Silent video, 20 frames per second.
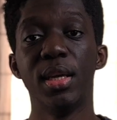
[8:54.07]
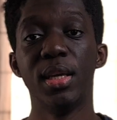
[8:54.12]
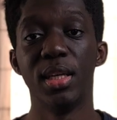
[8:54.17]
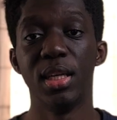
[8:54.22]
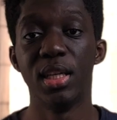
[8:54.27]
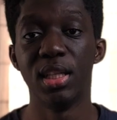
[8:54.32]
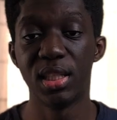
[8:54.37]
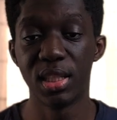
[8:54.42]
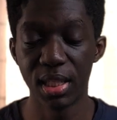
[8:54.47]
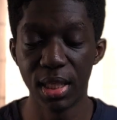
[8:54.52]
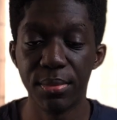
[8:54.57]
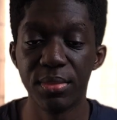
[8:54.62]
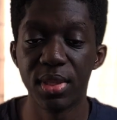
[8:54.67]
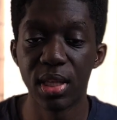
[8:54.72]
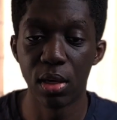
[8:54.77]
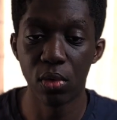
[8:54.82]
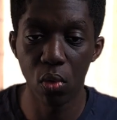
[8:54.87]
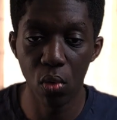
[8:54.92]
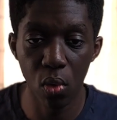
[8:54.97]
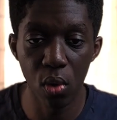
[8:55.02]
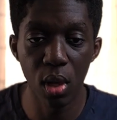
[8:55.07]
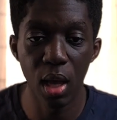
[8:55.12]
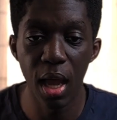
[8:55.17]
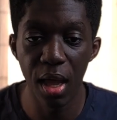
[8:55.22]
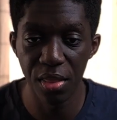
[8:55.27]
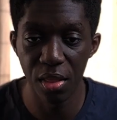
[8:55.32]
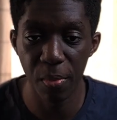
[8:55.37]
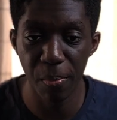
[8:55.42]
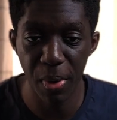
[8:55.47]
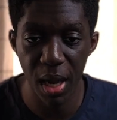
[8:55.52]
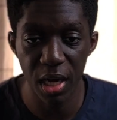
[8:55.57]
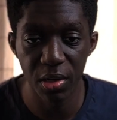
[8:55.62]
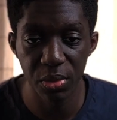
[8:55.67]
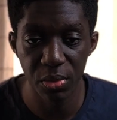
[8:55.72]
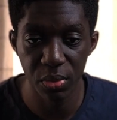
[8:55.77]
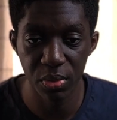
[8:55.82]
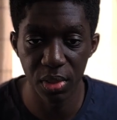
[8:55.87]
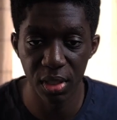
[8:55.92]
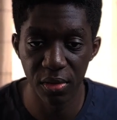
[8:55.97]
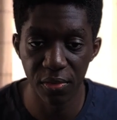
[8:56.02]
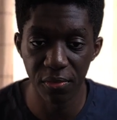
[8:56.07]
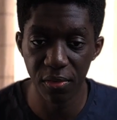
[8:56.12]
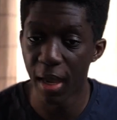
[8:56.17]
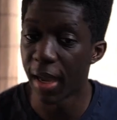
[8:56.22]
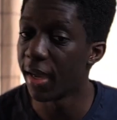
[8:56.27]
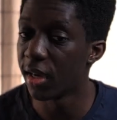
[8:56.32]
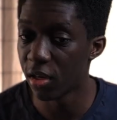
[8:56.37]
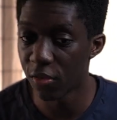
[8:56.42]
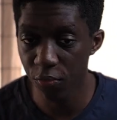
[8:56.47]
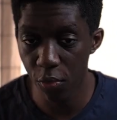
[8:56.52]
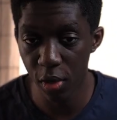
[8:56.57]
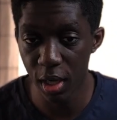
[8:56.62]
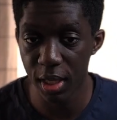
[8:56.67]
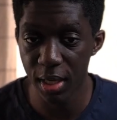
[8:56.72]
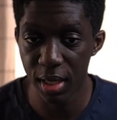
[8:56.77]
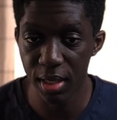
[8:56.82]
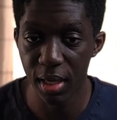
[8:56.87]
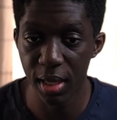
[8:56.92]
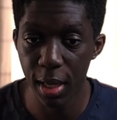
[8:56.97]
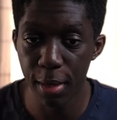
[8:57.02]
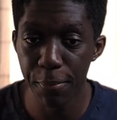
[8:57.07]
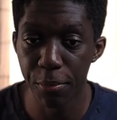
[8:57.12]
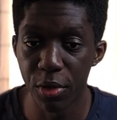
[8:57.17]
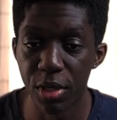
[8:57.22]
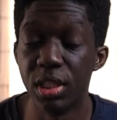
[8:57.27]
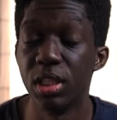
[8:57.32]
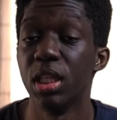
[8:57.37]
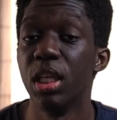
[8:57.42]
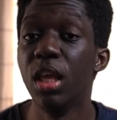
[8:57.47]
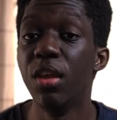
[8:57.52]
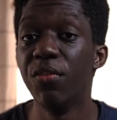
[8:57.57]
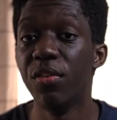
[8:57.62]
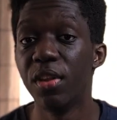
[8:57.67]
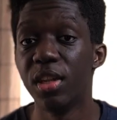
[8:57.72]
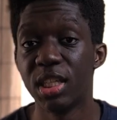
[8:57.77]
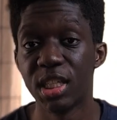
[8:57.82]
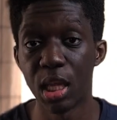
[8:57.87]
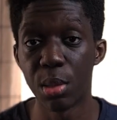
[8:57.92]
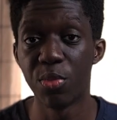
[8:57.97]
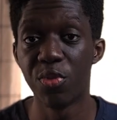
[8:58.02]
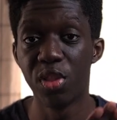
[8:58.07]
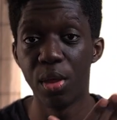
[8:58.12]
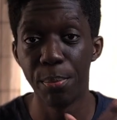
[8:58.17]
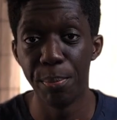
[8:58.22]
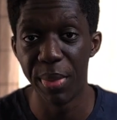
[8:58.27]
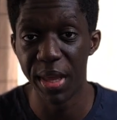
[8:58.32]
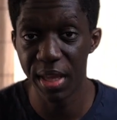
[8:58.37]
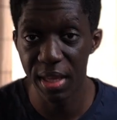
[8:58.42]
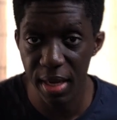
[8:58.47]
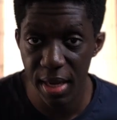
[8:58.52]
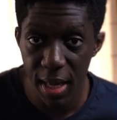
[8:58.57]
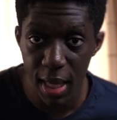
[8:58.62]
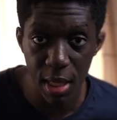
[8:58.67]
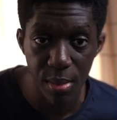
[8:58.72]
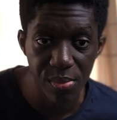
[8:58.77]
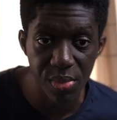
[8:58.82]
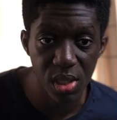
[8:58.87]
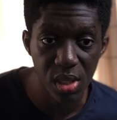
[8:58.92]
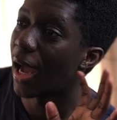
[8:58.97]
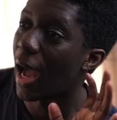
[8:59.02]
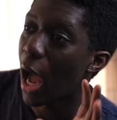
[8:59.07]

it seems that all other pirates we're going to find are falling under emperors, even some of the big names.